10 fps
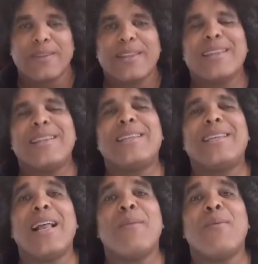
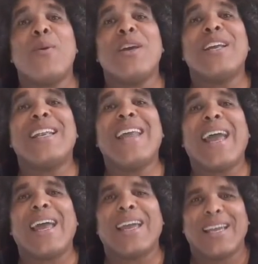Tell me where you there.
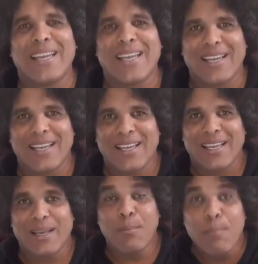
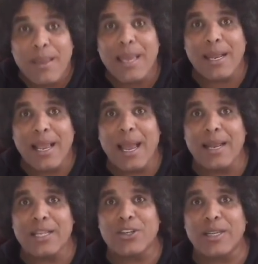Me are the
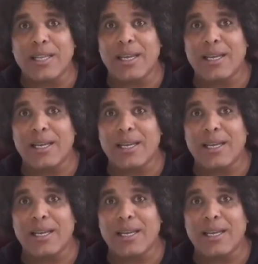Guyanese Critic.